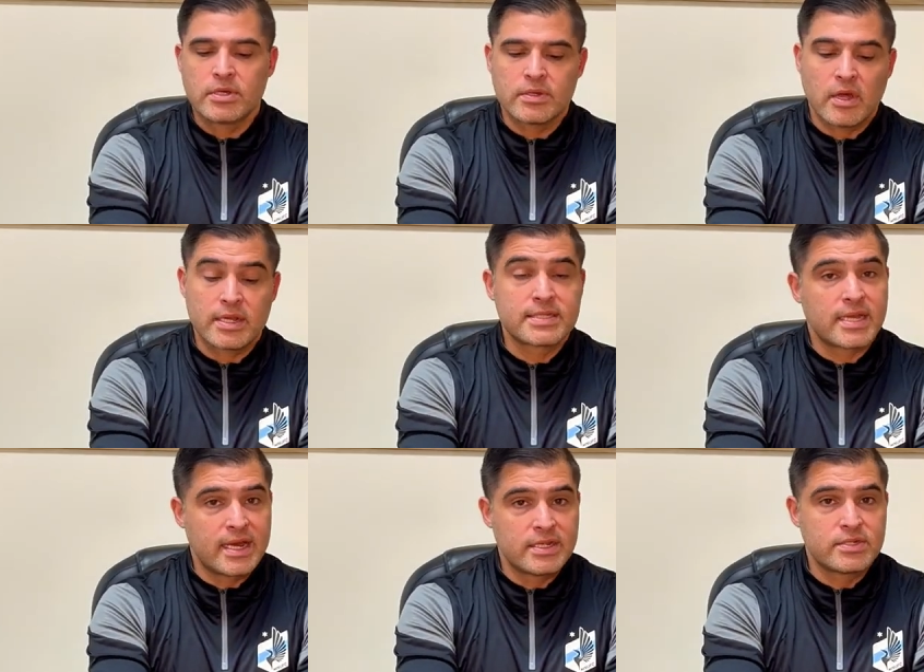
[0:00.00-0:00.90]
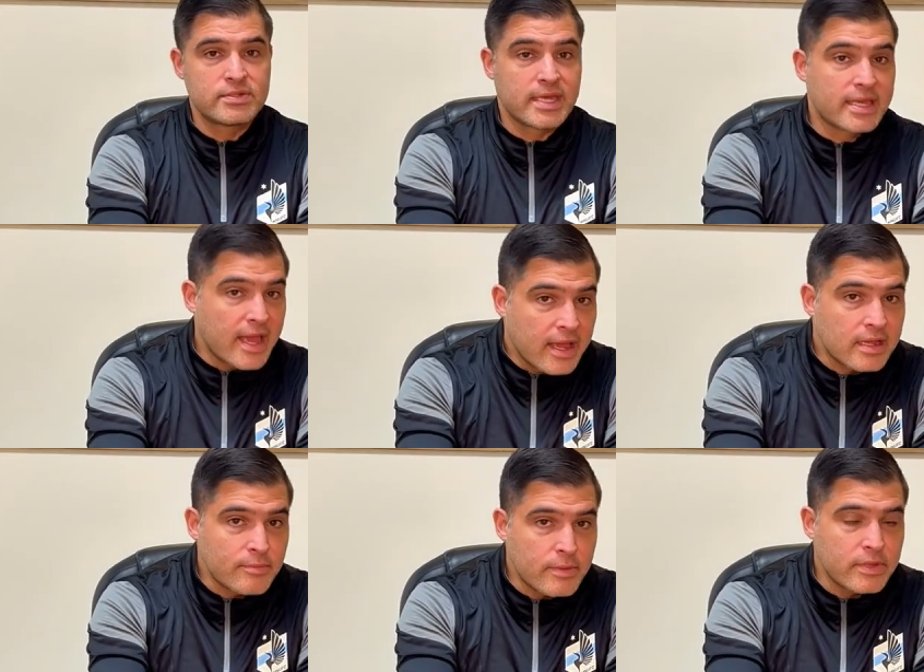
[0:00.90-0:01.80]
There are a lot of side issues that
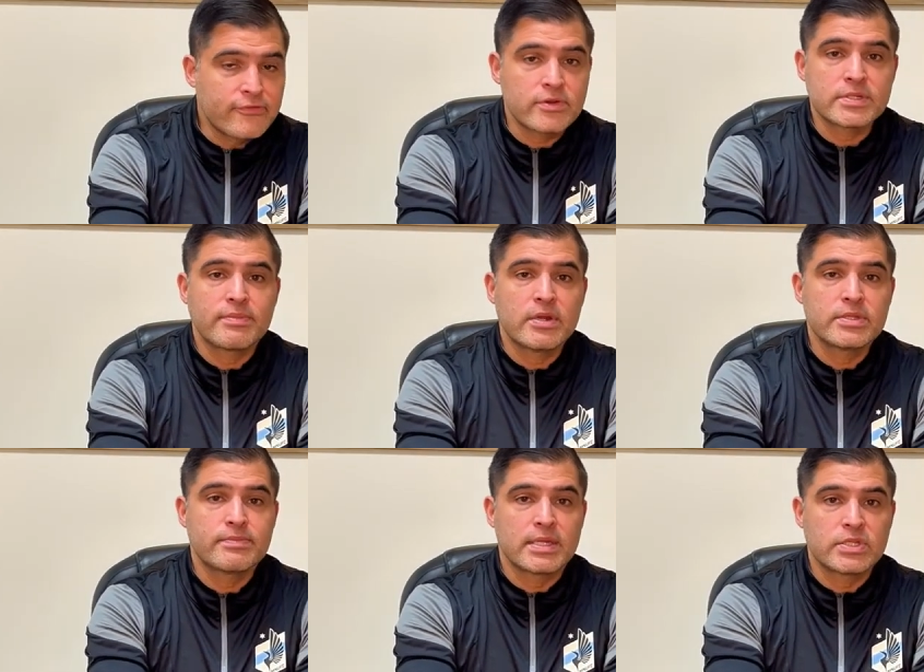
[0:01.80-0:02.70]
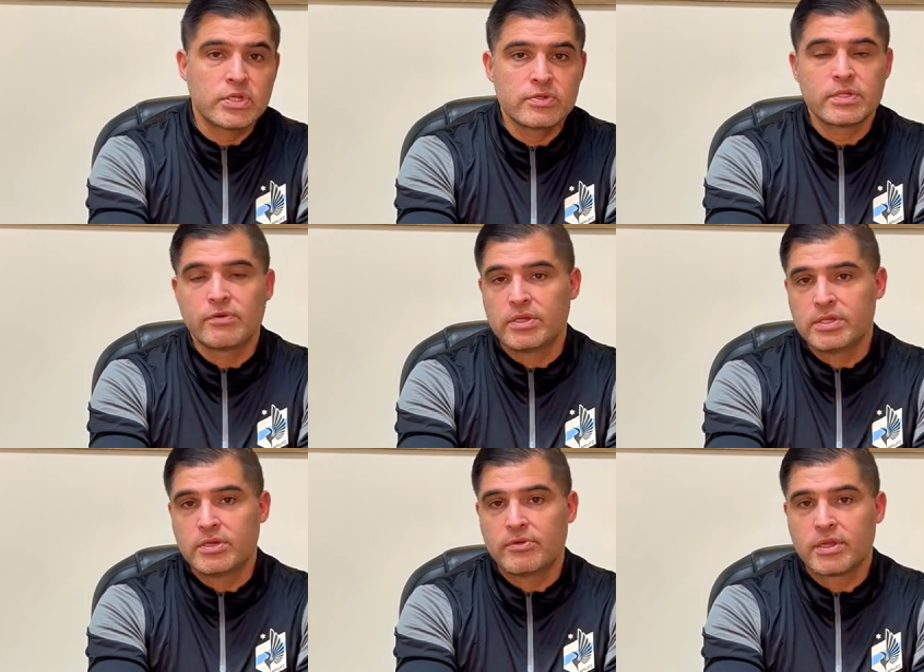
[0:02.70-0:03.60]
can come up at a first appearance, but that's usually what you
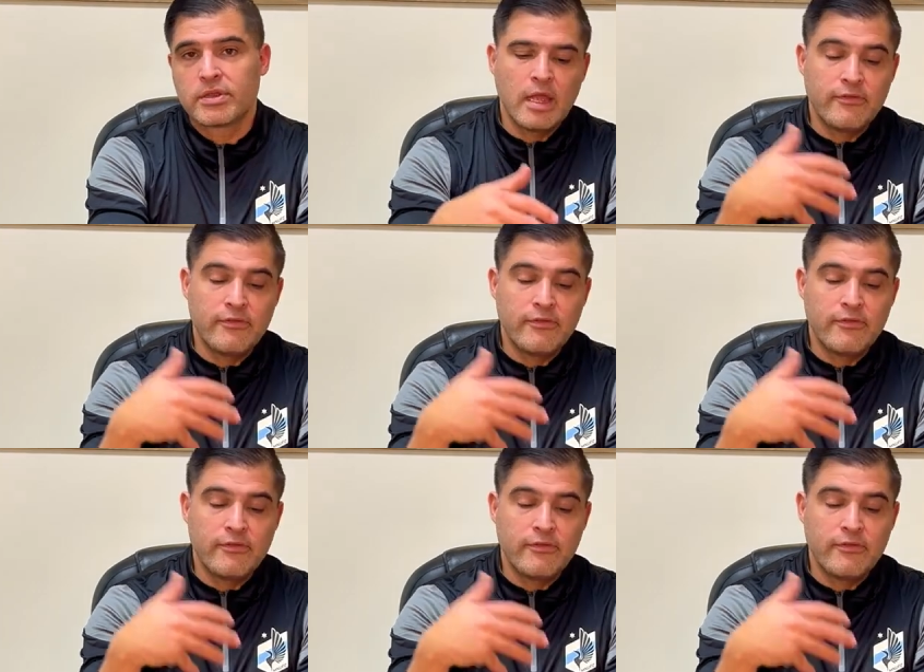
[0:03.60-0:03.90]
deal with.